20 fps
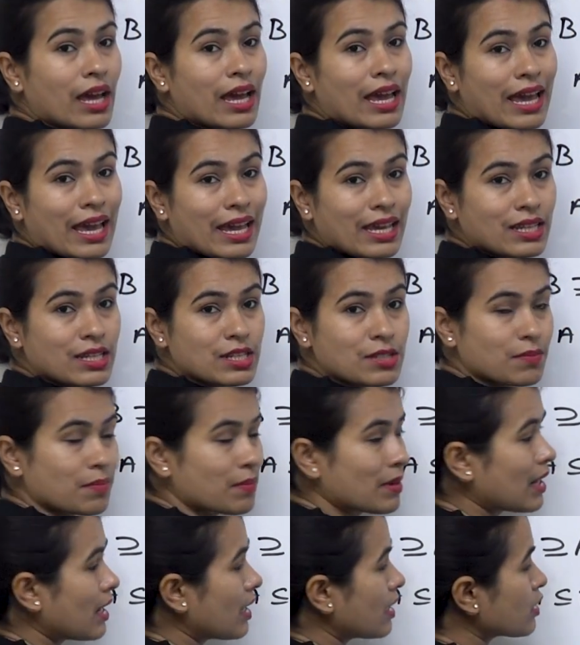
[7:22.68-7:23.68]
X
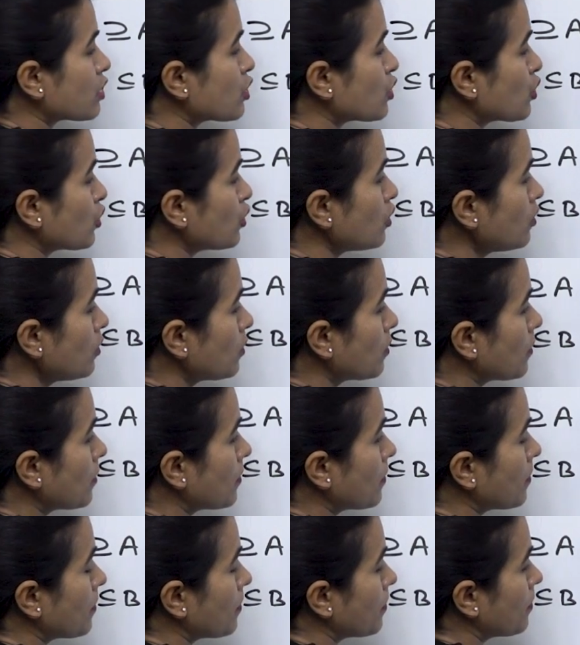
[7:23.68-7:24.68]
belongs to
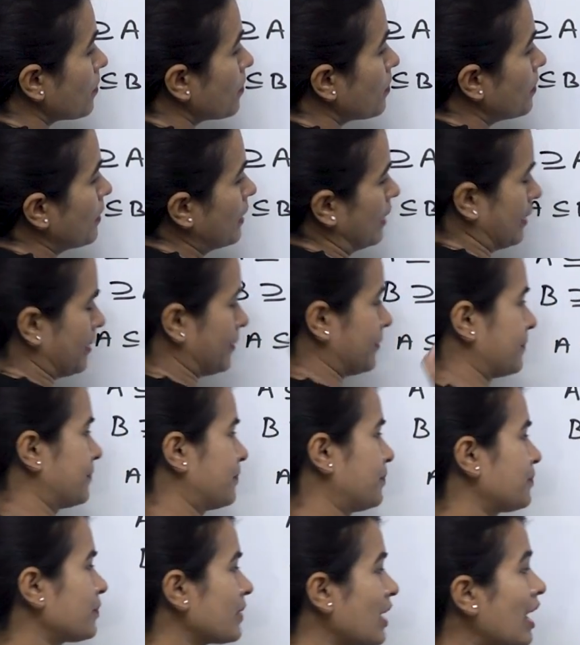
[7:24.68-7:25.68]
B.
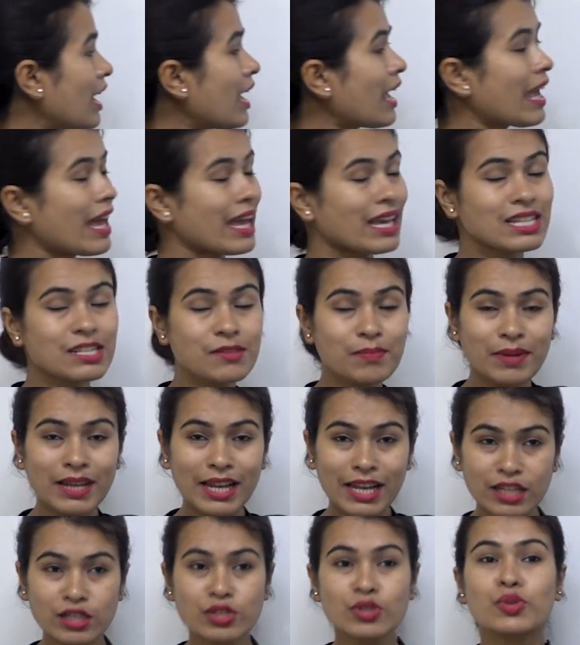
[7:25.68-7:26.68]
X
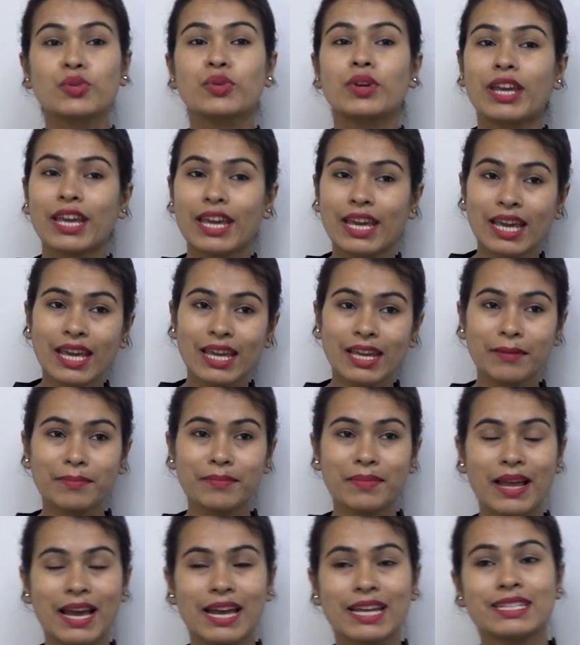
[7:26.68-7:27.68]
belongs to A
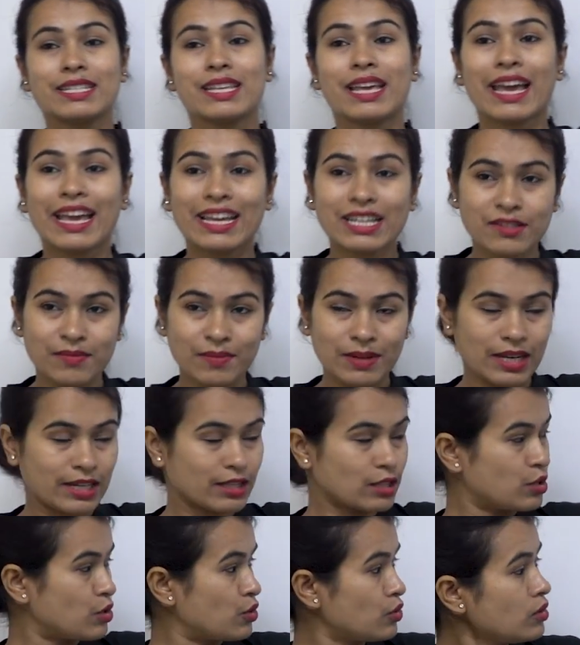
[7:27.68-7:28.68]
implies X
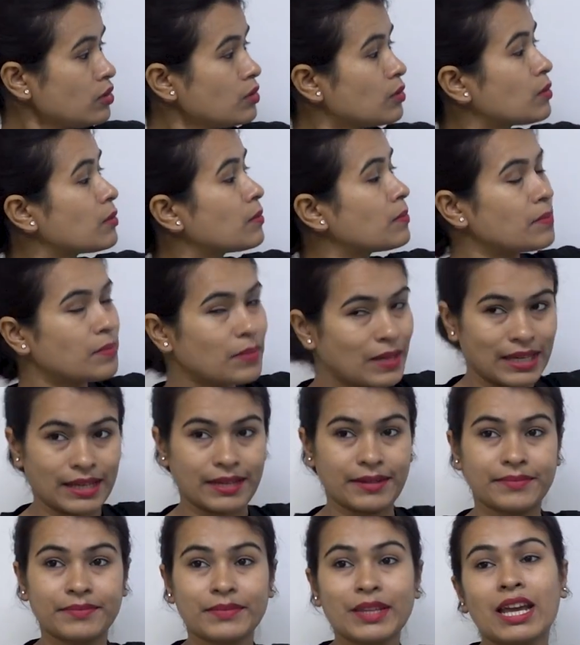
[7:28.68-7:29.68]
belongs to
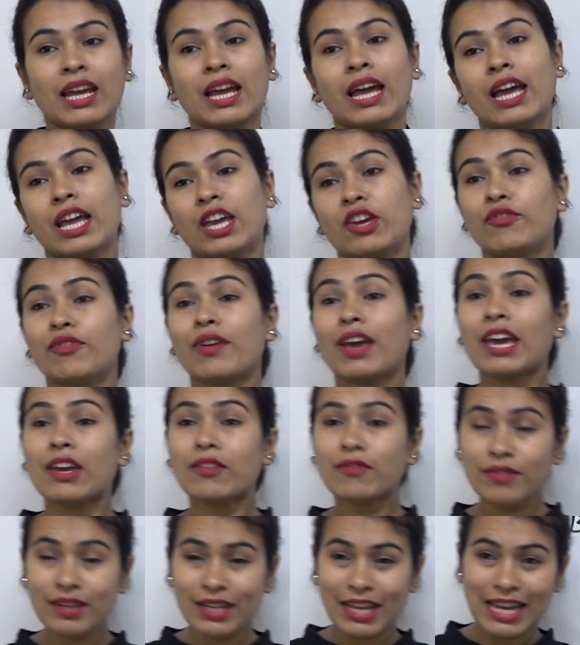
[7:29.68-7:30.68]
B. If
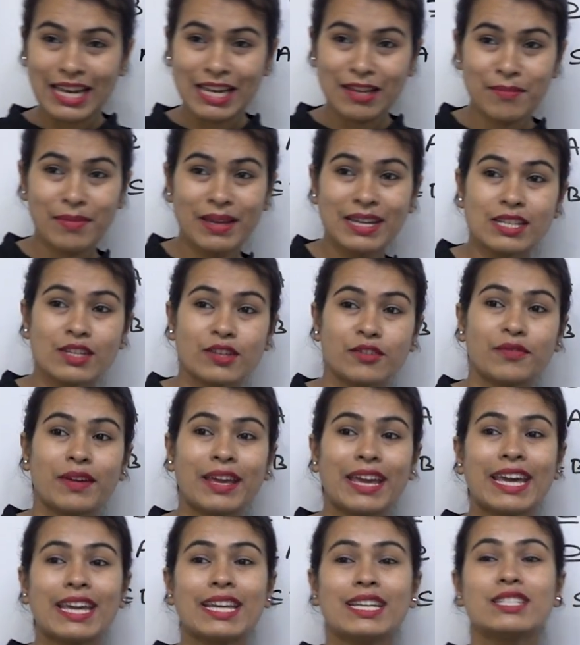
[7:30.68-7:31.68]
every element of
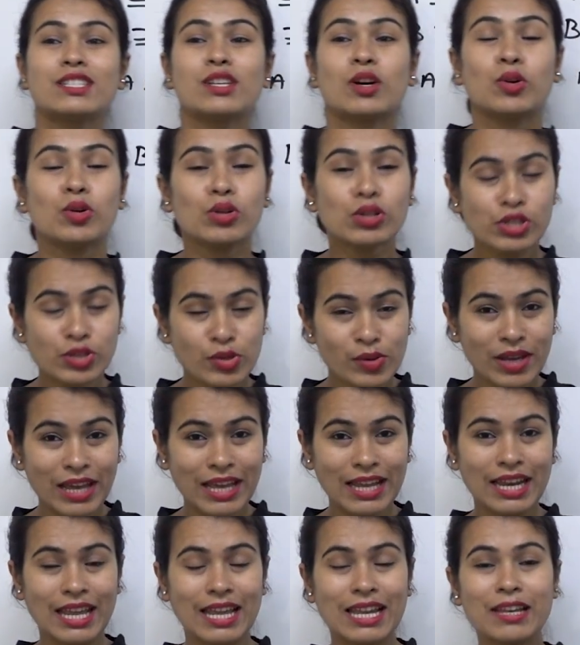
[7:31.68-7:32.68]
A is also
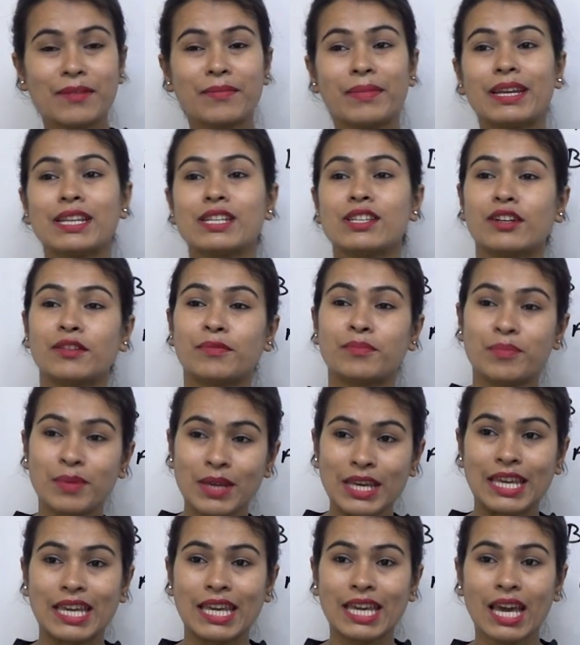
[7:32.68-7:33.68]
an element of
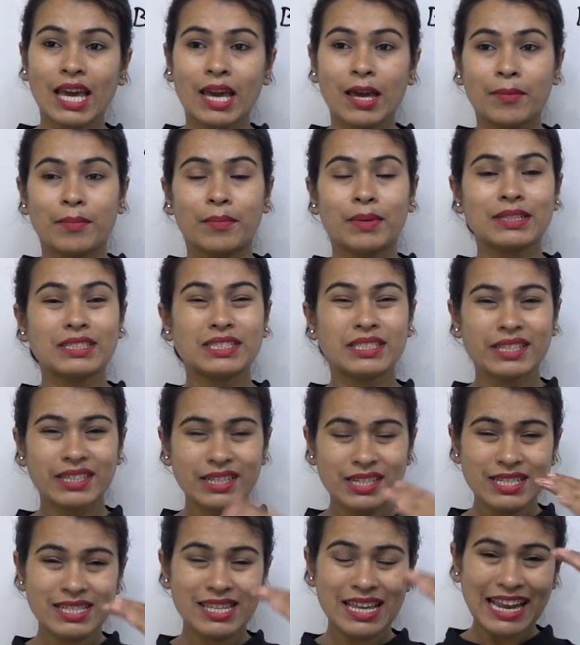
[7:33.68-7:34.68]
B, but
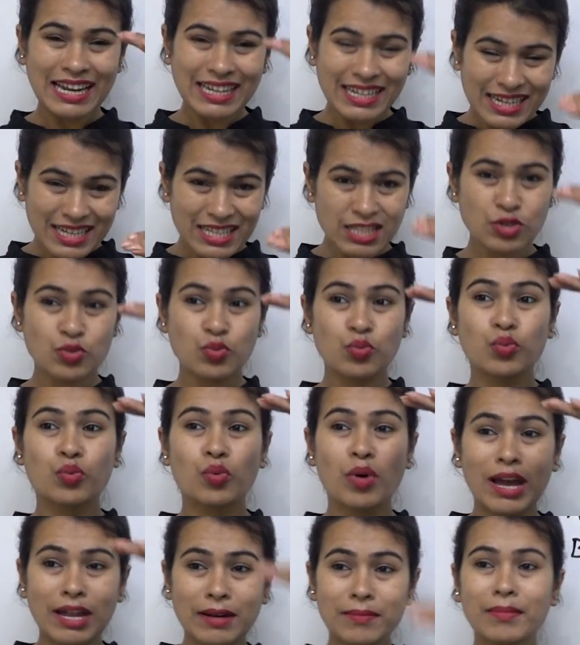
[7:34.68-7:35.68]
there is at least
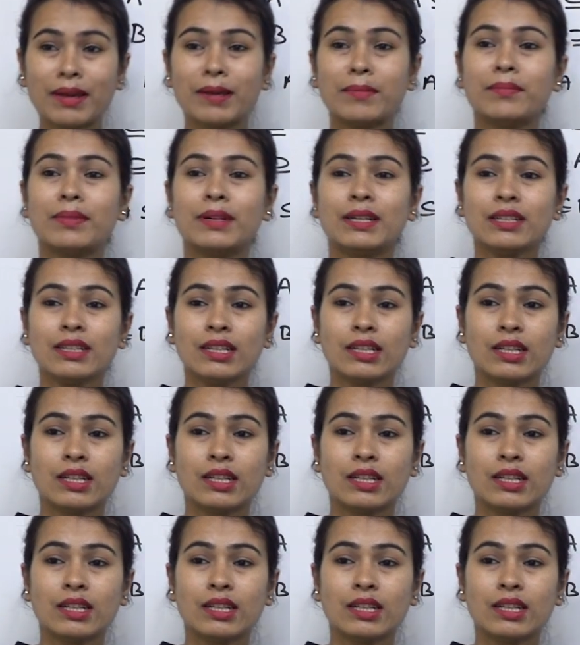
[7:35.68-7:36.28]
one member